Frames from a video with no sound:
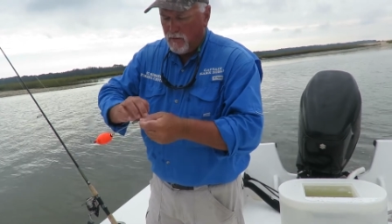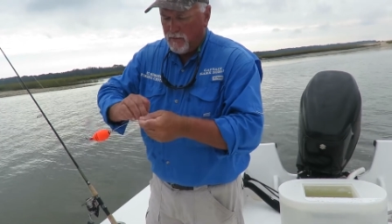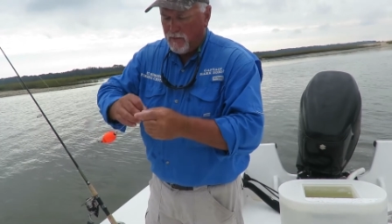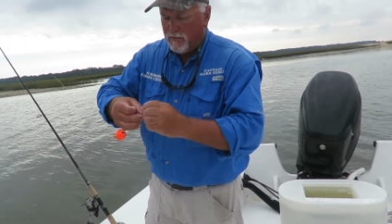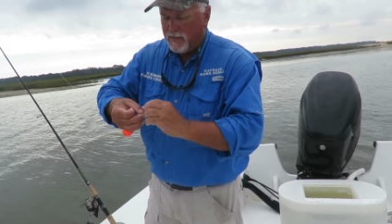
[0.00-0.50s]

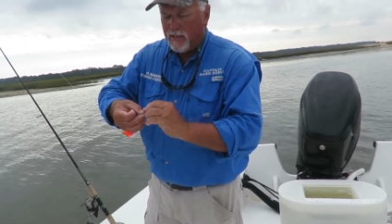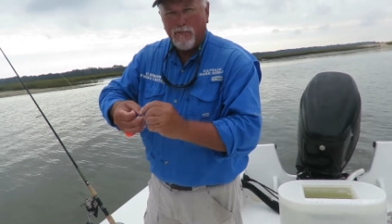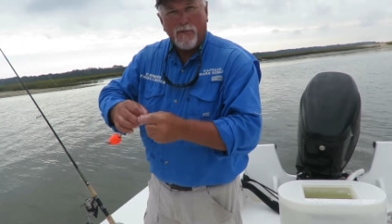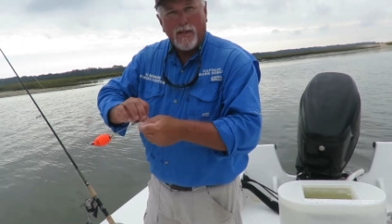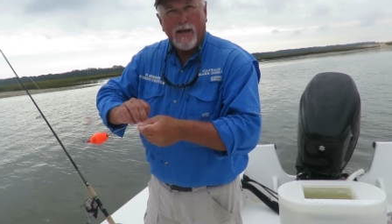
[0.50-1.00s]
probably say,
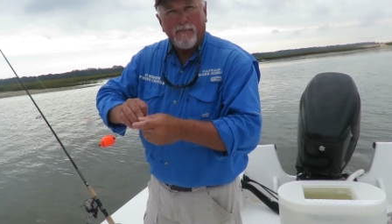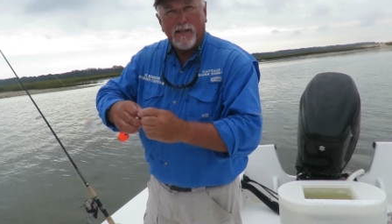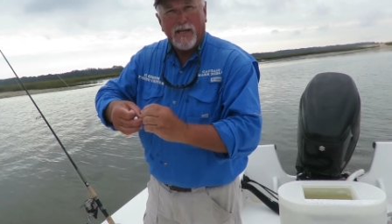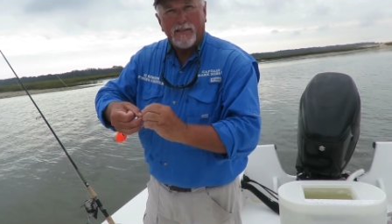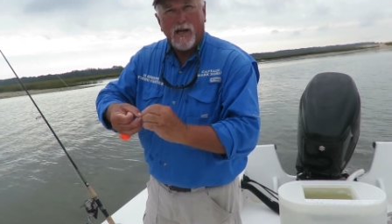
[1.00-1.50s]
well,
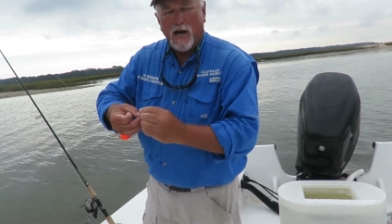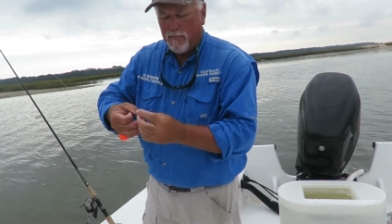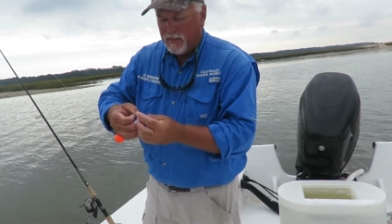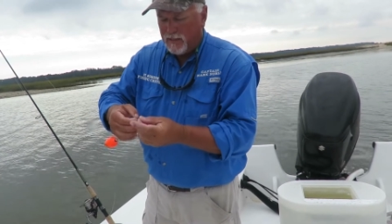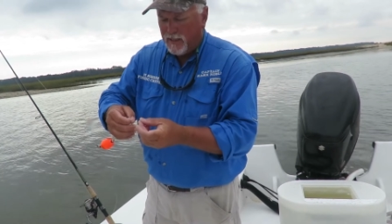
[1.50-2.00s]
that's
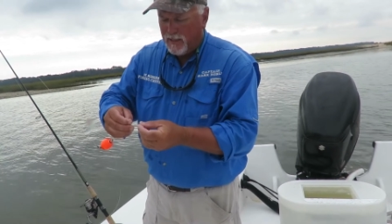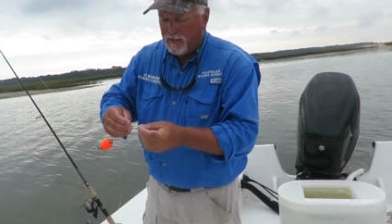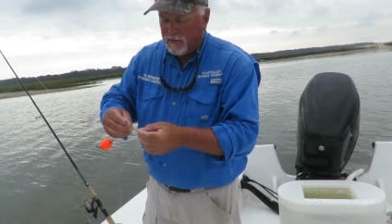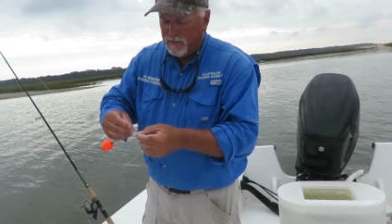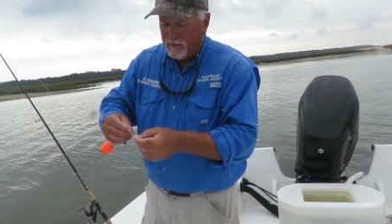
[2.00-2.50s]
common
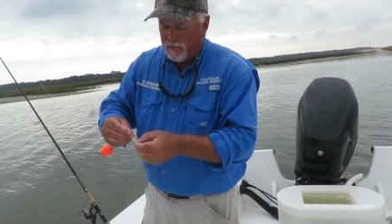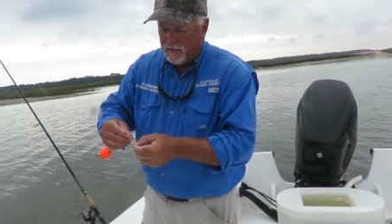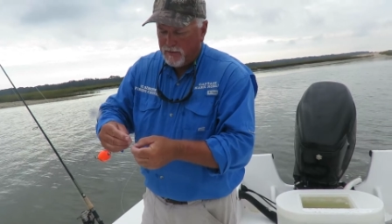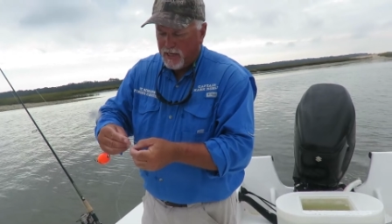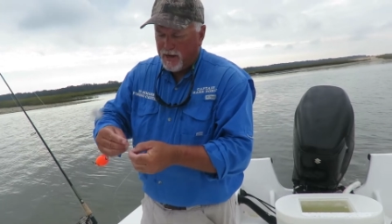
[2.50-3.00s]
sense.
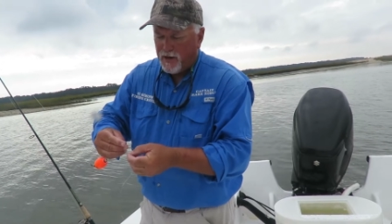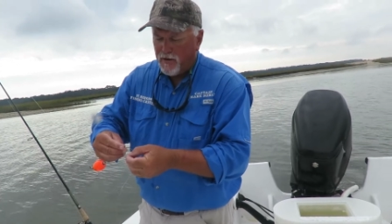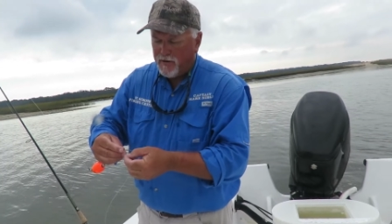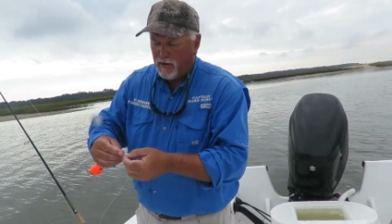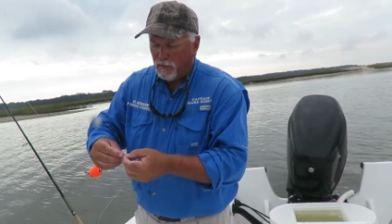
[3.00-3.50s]
And I
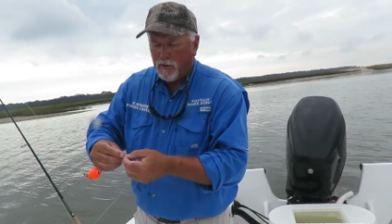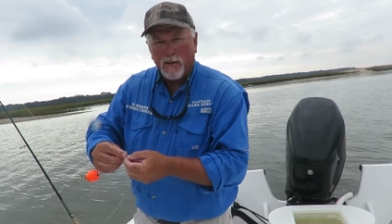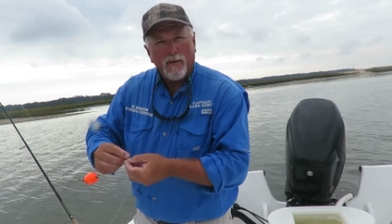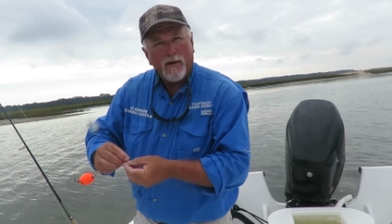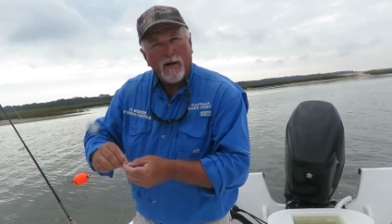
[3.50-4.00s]
know that
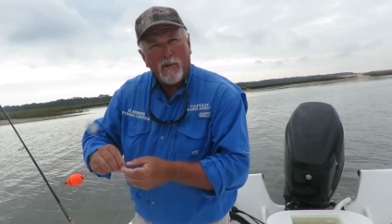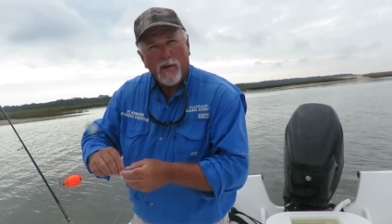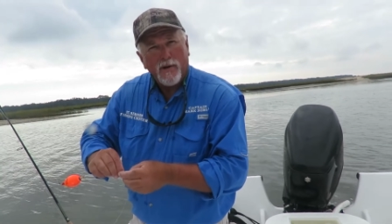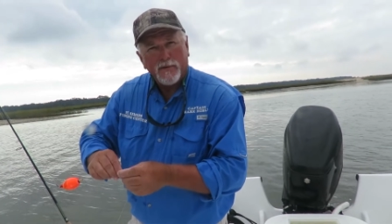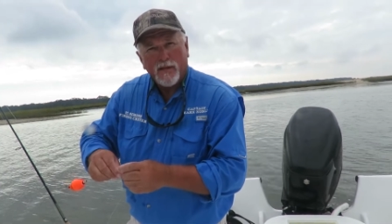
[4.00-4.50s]
already, but you know
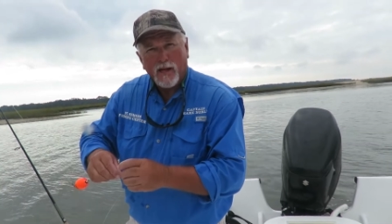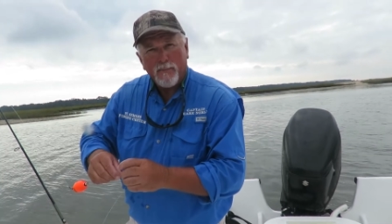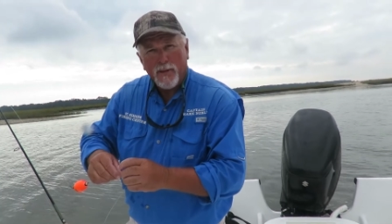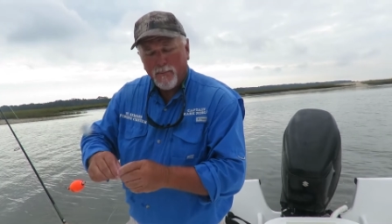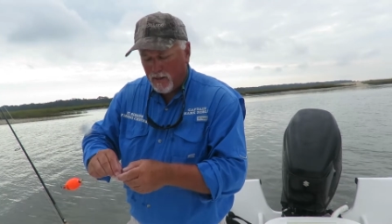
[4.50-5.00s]
what? There's a lot
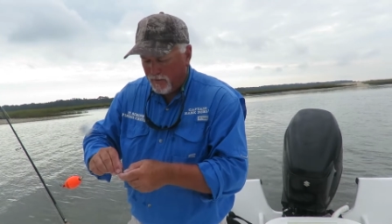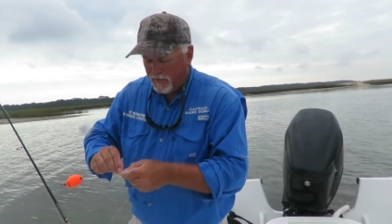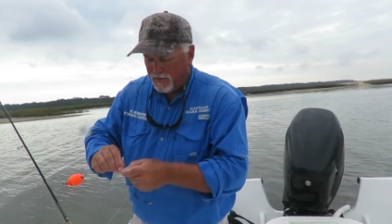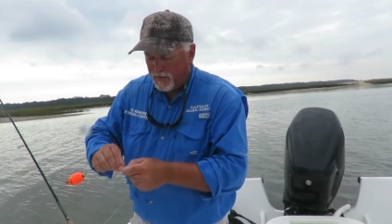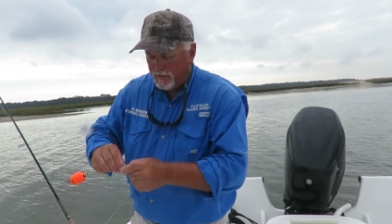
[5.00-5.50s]
of people out there
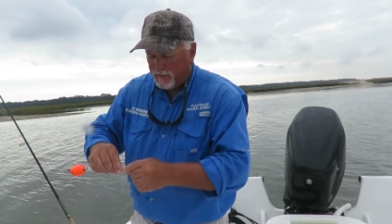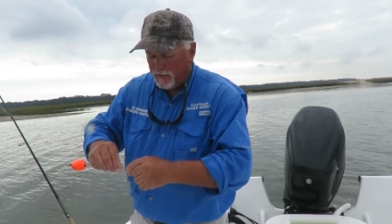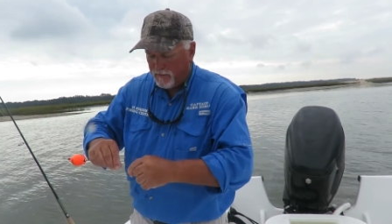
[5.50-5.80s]
that don't.